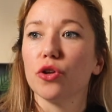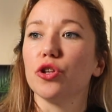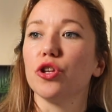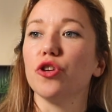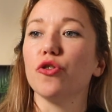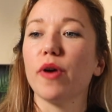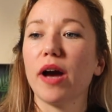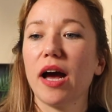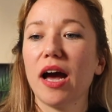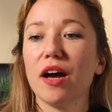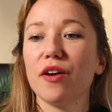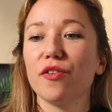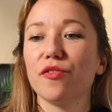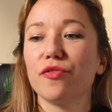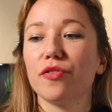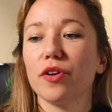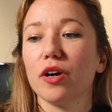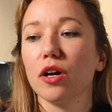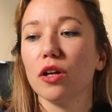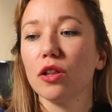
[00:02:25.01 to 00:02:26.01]
You
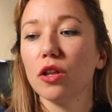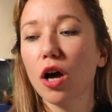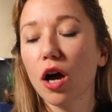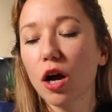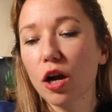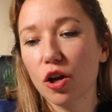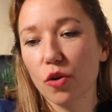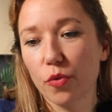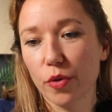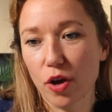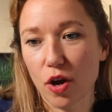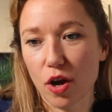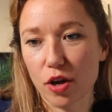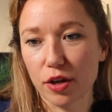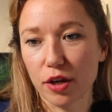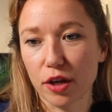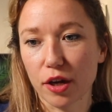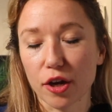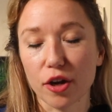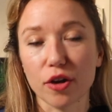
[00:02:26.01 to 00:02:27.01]
have a lot going on
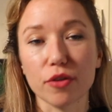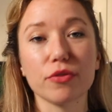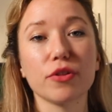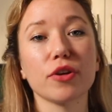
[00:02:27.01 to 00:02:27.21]
here.